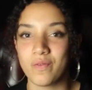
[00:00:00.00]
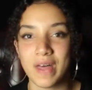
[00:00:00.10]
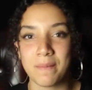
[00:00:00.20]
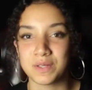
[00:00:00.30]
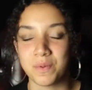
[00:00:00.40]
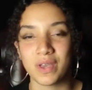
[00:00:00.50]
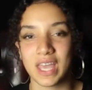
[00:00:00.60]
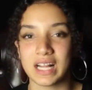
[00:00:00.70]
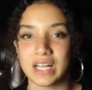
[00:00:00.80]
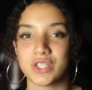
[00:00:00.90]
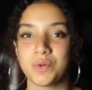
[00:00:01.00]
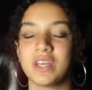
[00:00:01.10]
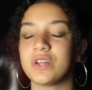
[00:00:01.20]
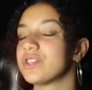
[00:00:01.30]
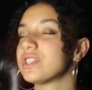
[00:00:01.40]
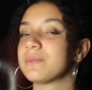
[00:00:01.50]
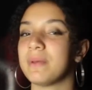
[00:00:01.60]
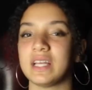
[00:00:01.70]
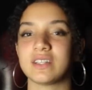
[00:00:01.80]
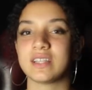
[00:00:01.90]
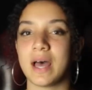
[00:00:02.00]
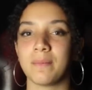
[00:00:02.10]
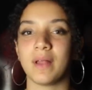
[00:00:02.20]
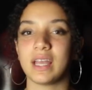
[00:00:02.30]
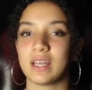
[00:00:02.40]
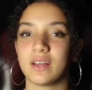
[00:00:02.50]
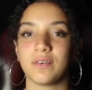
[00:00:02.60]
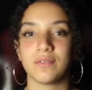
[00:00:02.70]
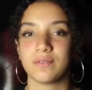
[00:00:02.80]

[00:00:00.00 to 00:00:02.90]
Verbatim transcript: of them spoke English and we could just speak to them like